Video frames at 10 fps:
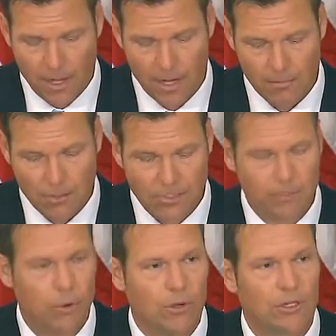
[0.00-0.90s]
And
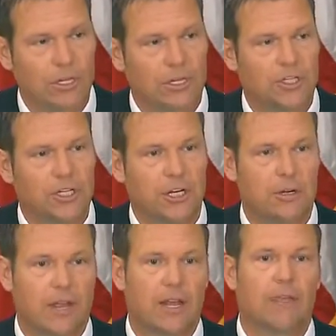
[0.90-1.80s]
most importantly, to
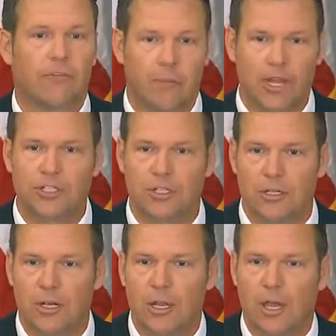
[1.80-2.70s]
share that
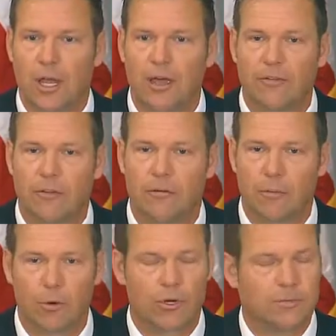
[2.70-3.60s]
information after the
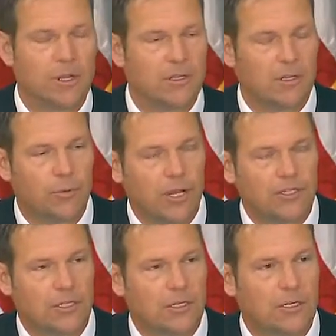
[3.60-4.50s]
report is made to the
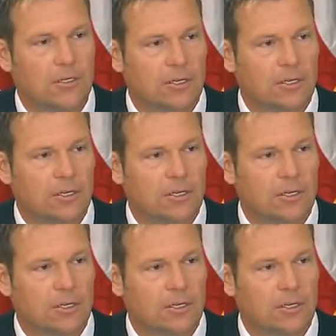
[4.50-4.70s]
president,